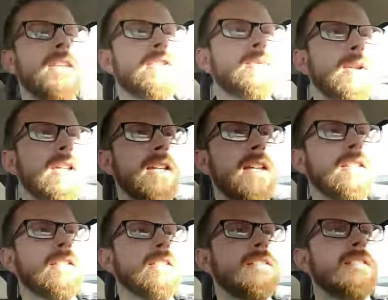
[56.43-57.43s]
this
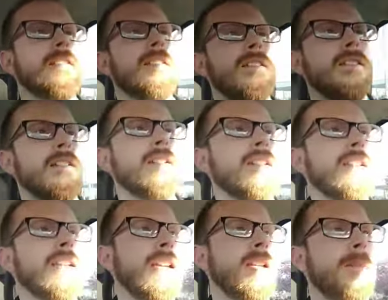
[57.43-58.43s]
weekend,
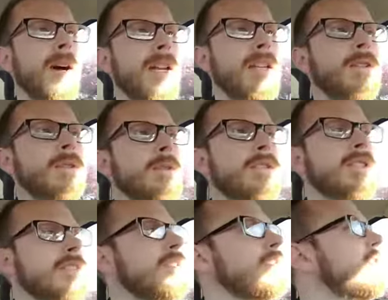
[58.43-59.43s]
anybody
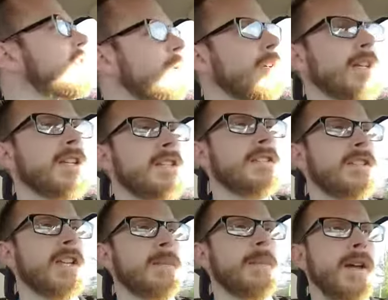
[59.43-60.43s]
who's in a
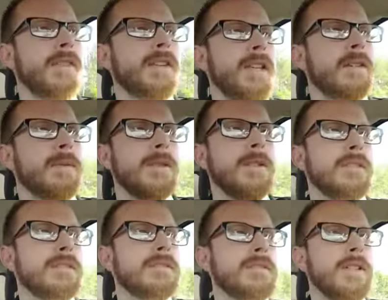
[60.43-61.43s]
relationship, I think,
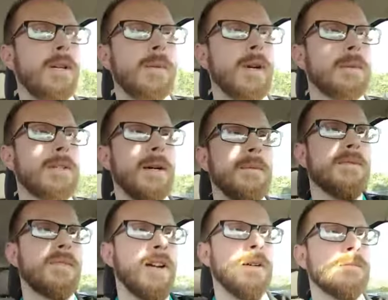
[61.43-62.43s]
will know where I'm coming
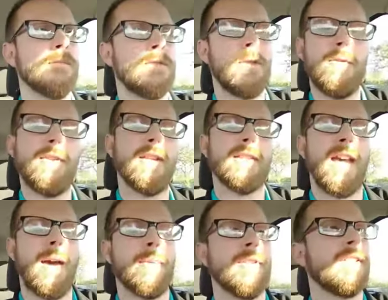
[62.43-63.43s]
from. Two things
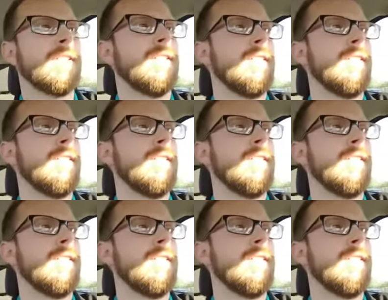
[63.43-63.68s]
happened.